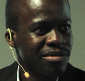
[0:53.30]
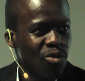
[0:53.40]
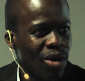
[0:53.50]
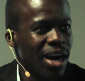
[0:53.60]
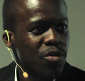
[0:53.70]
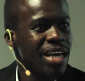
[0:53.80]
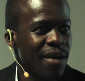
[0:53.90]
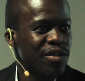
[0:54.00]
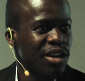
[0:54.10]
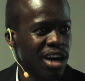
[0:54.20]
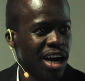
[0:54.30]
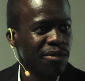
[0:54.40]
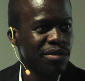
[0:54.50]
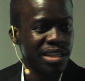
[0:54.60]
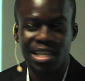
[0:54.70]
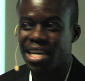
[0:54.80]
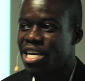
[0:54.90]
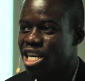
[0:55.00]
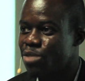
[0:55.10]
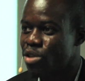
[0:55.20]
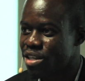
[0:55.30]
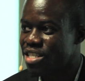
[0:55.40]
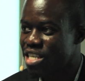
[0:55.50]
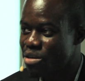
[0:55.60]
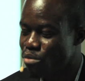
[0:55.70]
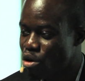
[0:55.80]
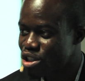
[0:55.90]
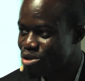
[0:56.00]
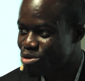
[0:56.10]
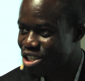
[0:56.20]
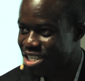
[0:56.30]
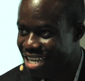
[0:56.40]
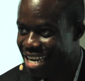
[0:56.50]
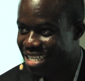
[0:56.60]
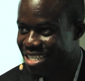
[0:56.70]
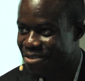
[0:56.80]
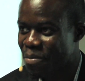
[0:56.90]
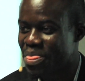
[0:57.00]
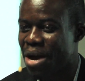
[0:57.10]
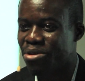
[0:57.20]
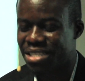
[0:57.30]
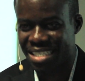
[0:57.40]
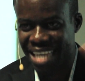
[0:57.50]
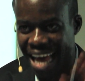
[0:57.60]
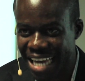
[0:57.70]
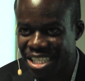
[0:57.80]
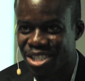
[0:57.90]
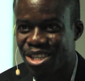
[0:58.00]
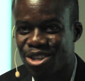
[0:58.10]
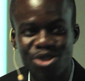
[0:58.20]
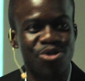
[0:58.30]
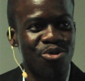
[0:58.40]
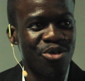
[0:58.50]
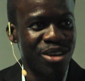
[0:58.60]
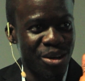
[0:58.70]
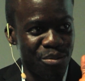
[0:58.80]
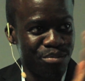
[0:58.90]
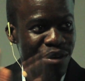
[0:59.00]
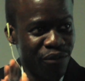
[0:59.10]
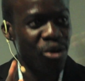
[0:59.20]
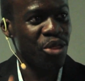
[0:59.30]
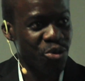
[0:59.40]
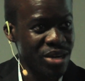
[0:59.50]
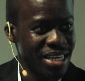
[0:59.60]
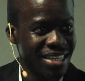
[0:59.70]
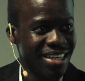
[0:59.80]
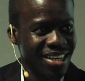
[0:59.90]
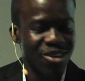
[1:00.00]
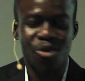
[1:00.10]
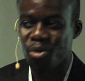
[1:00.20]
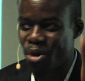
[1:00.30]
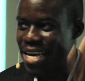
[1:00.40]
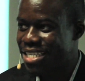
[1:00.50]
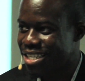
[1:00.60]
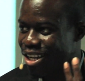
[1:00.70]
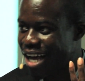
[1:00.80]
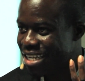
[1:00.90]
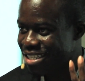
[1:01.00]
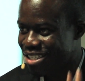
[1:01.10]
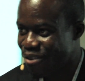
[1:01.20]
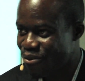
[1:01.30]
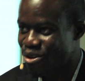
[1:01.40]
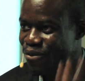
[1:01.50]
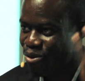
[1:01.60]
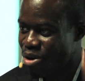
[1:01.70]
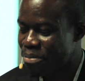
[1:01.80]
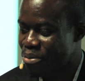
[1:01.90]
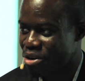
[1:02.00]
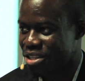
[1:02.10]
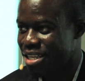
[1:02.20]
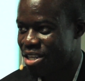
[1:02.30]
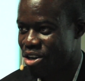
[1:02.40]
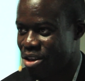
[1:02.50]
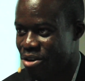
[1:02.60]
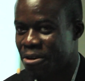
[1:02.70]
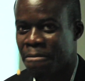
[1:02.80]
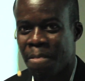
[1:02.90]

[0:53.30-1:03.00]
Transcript: Why are we having a conflict? It's because the emotional state that was attached to before 3 weighs a lot different for one person than the other.